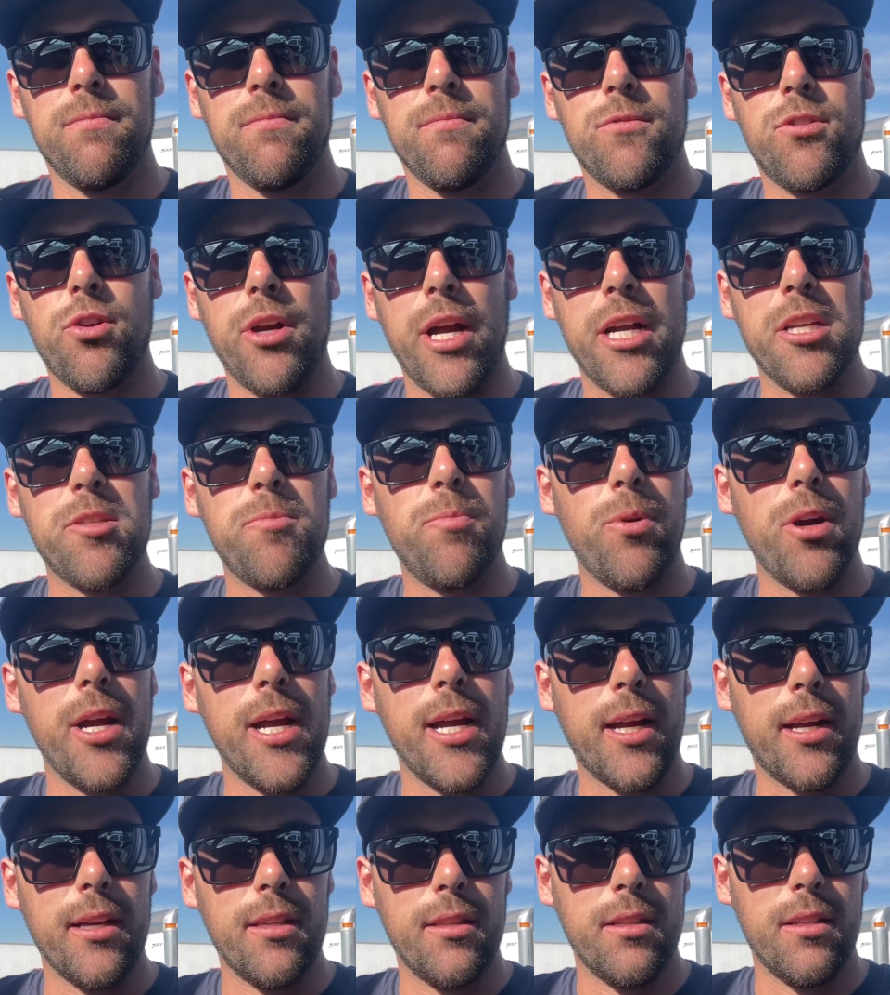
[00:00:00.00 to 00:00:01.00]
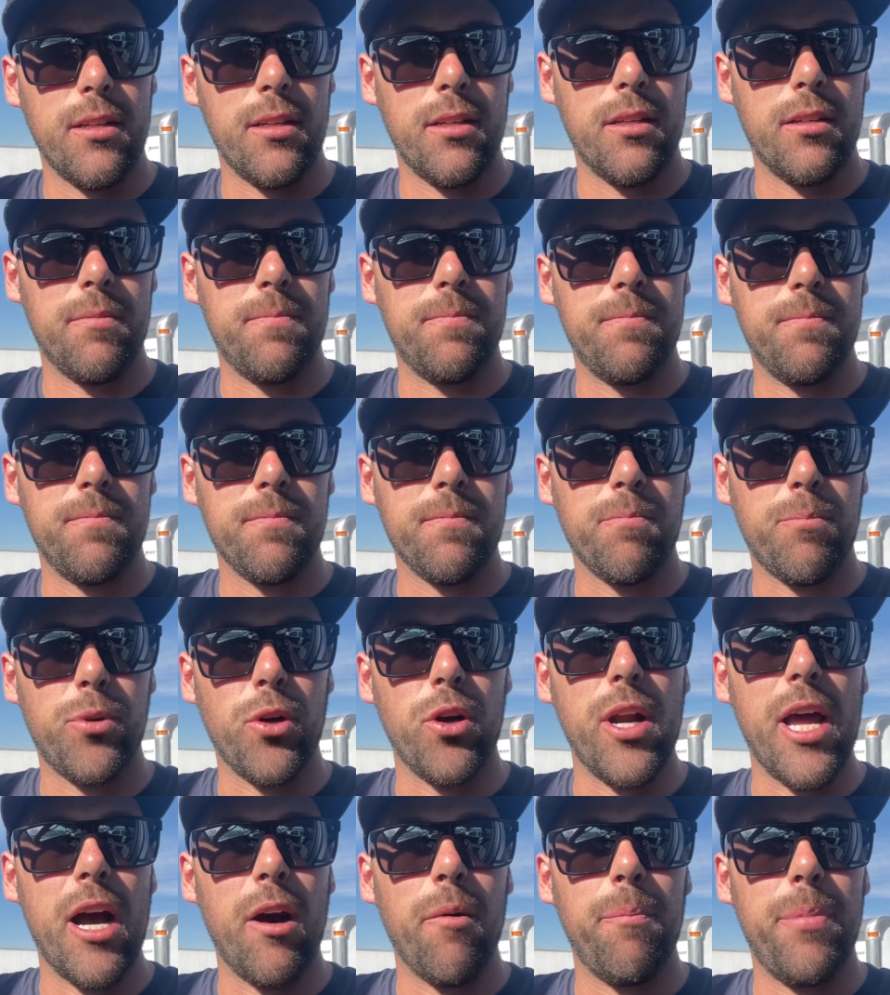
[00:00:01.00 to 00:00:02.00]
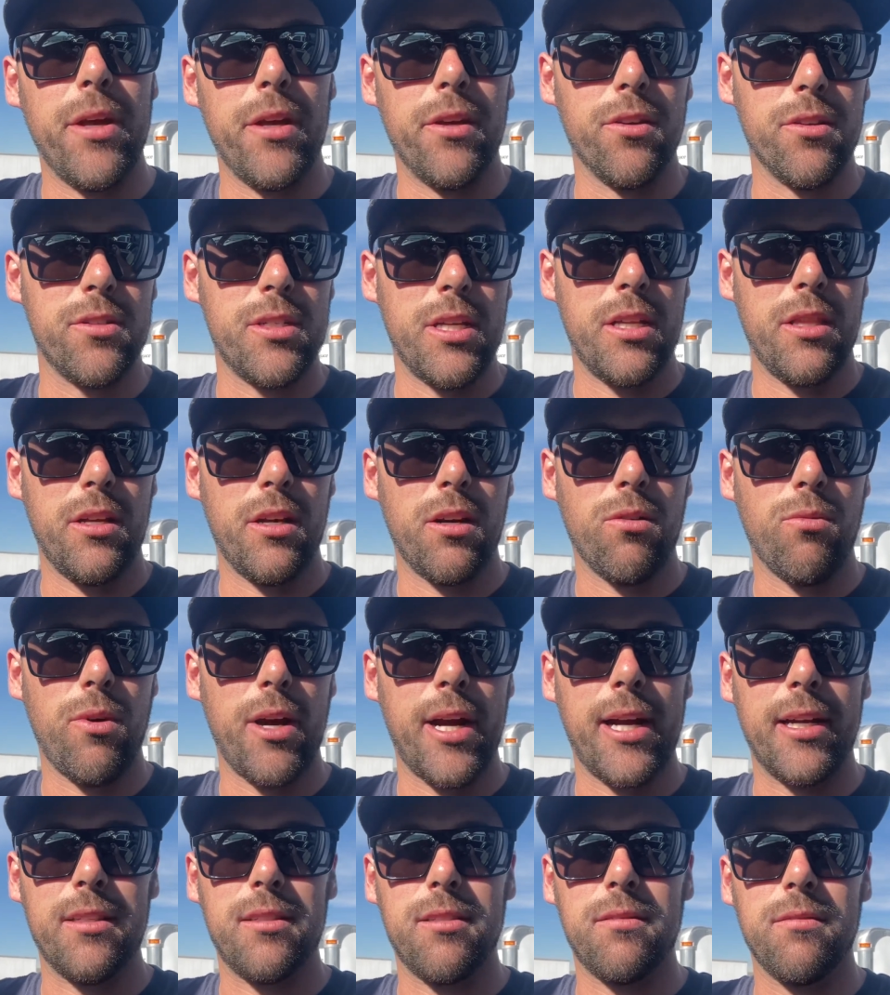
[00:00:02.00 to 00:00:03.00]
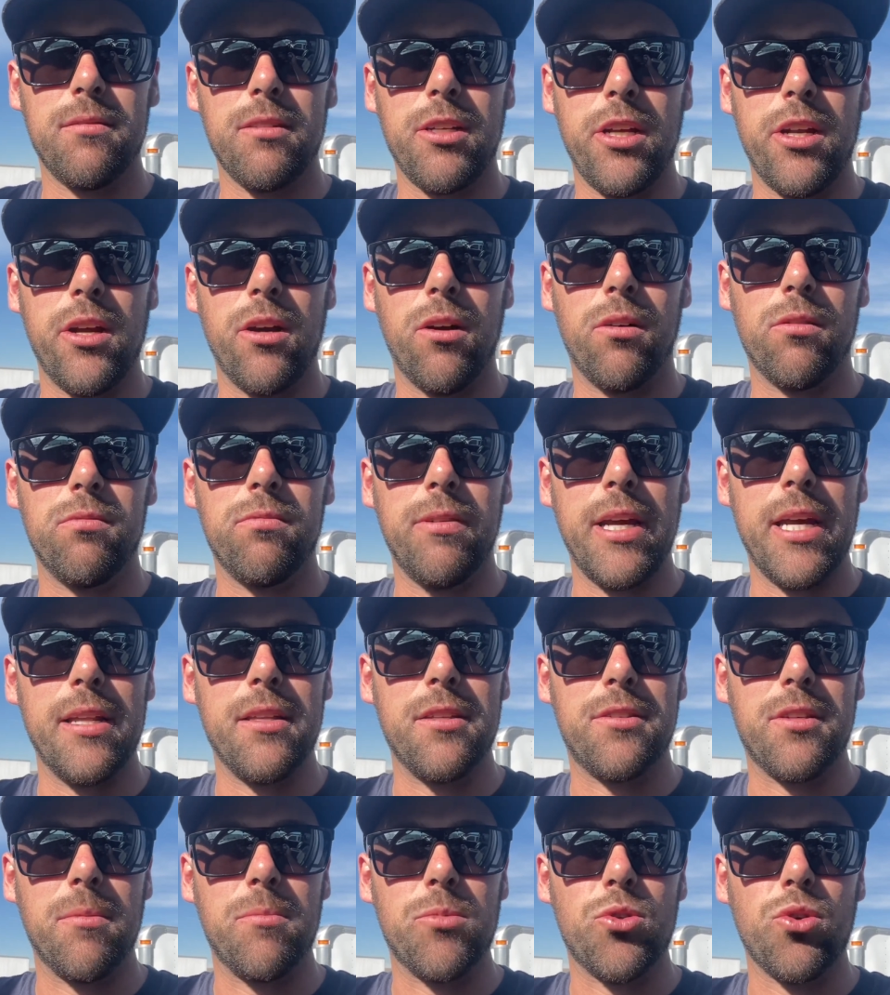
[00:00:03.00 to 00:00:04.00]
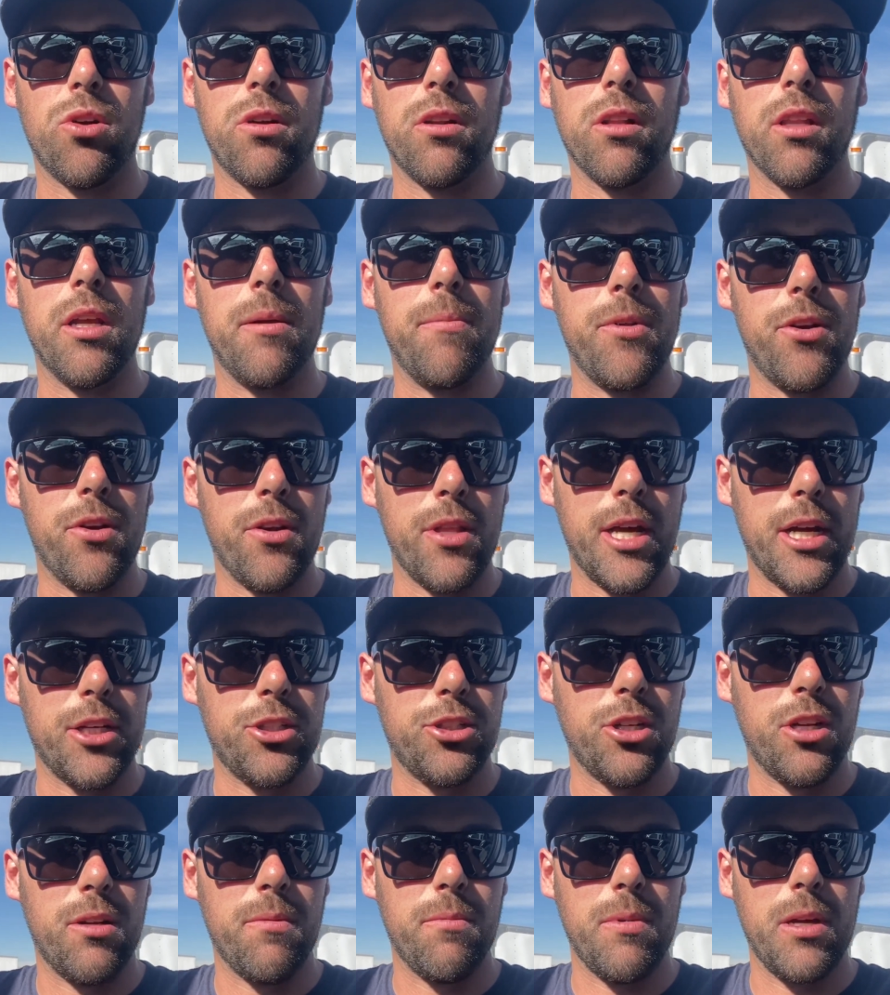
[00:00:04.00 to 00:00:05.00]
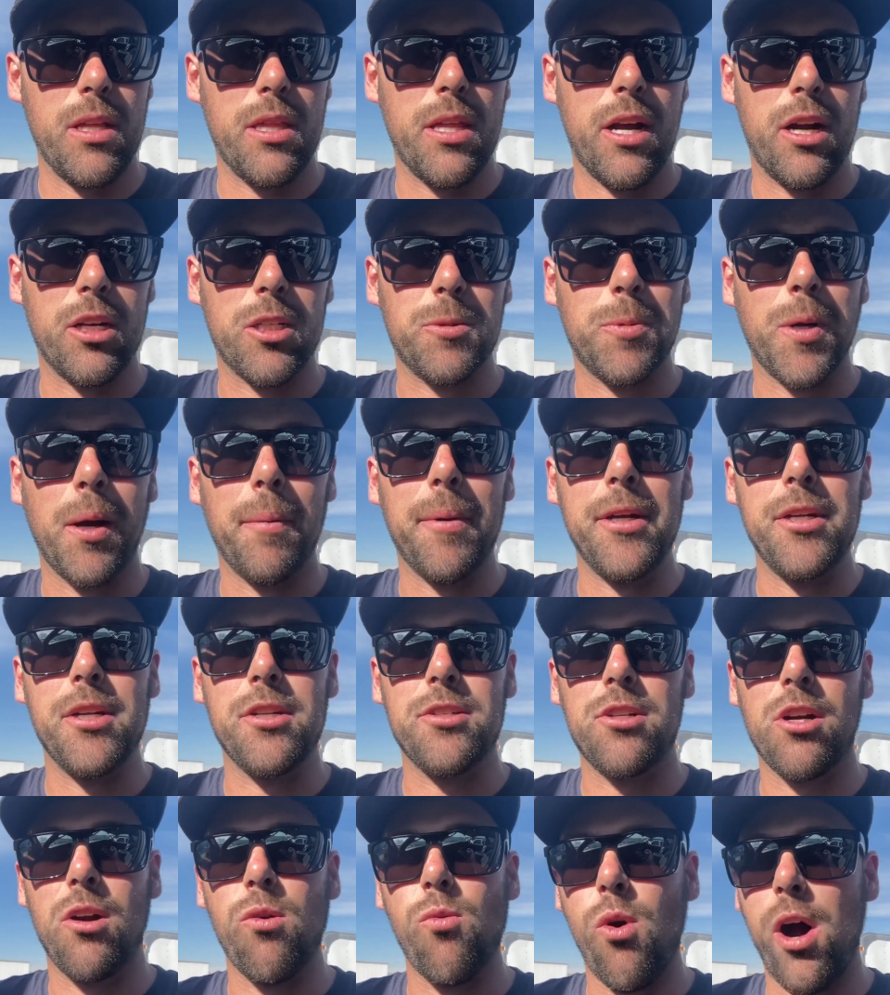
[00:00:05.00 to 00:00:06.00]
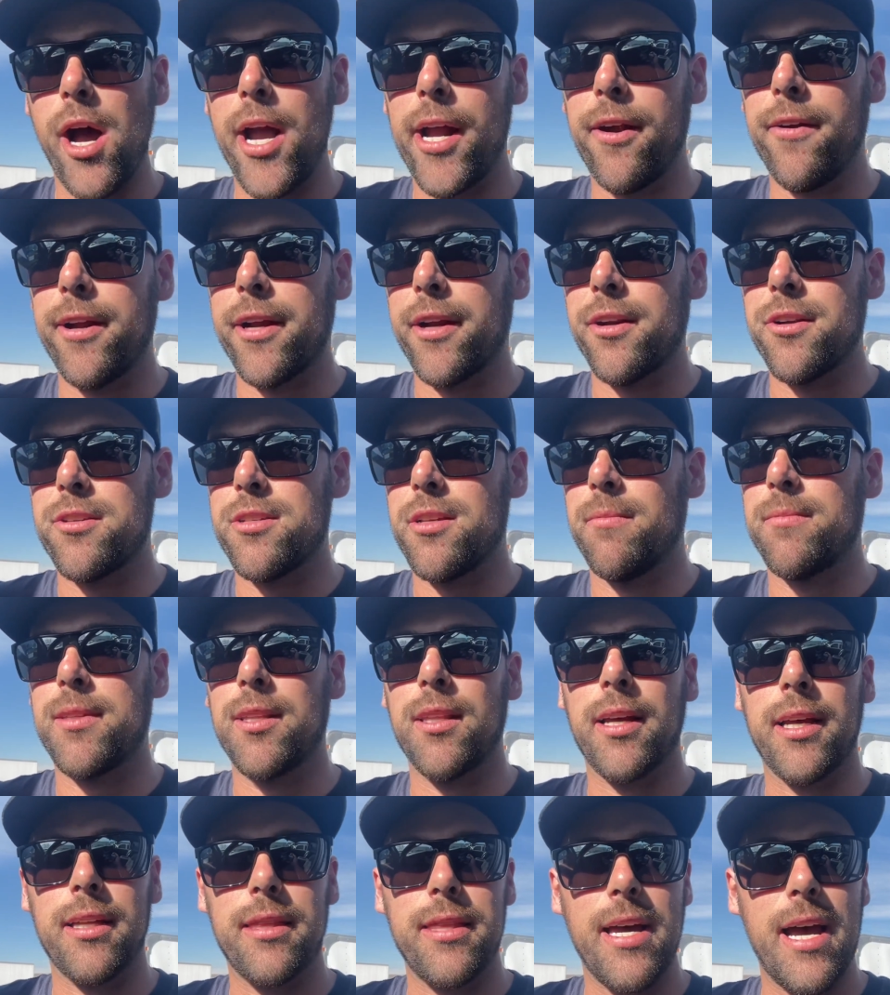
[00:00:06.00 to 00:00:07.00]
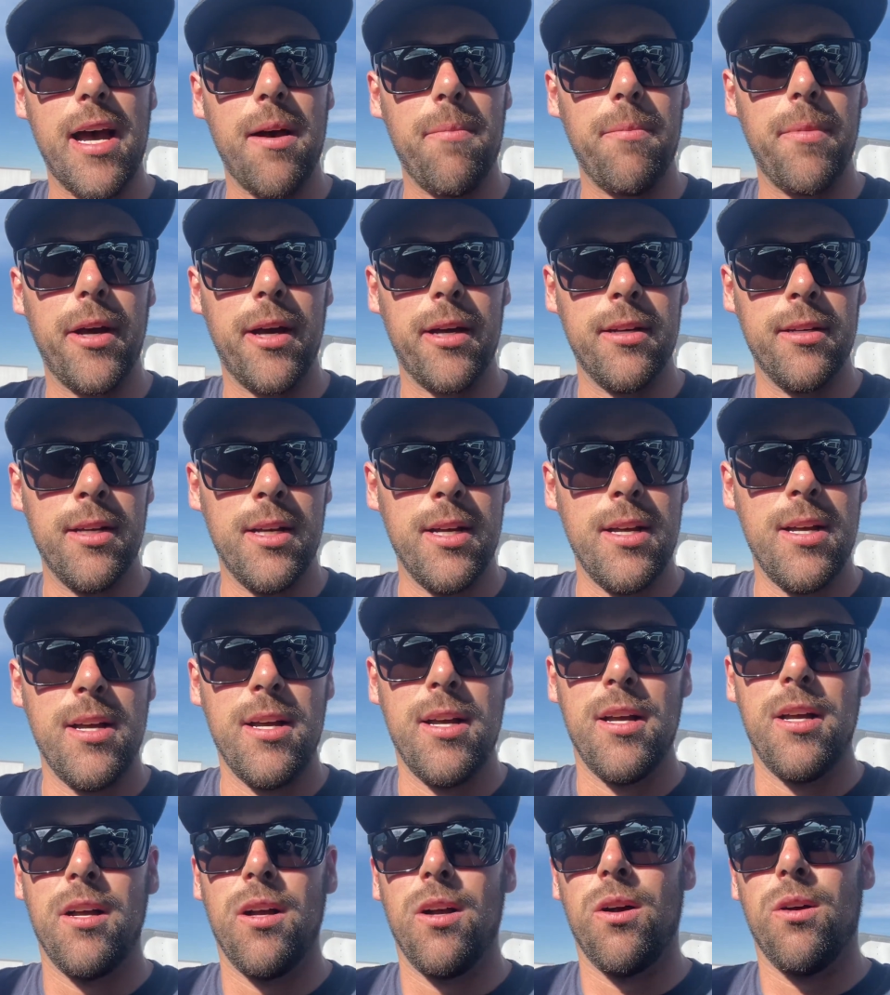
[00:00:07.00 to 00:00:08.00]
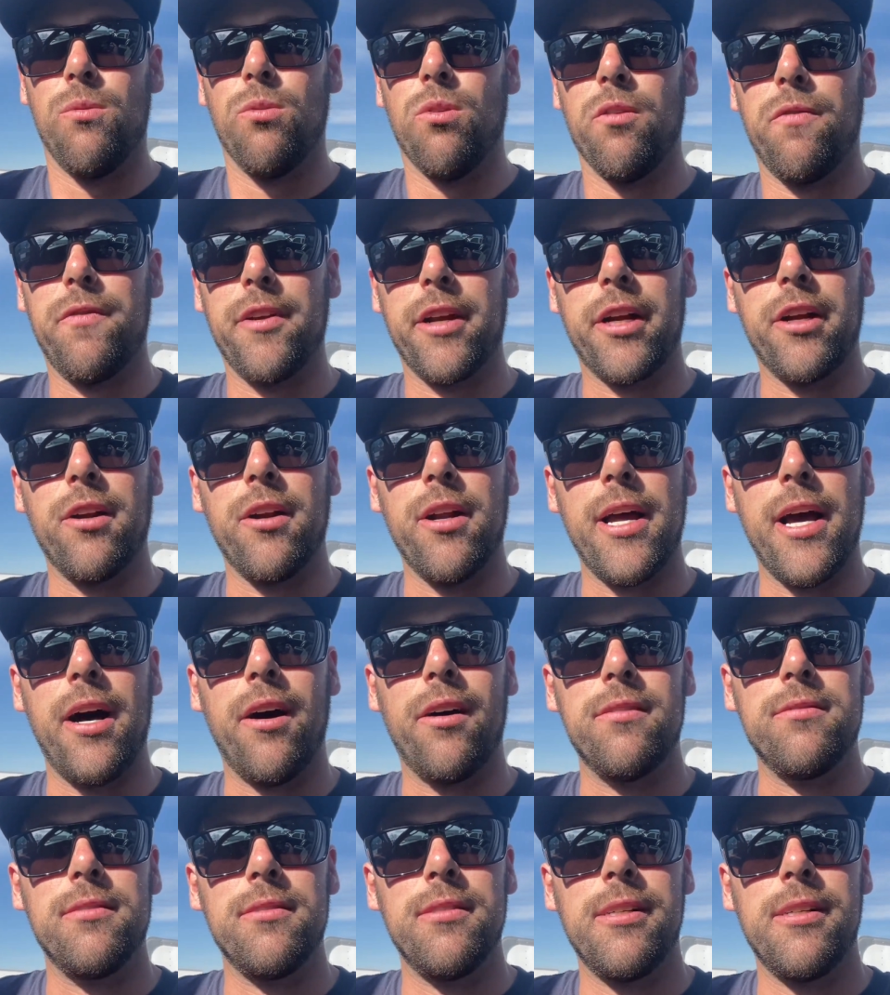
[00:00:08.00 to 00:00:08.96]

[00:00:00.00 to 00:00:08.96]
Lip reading: trans brake and the burnout pills in there, why it's hitting some sort of limiter that shouldn't be there. It's probably just our wiring or something like that, but we'll figure it out.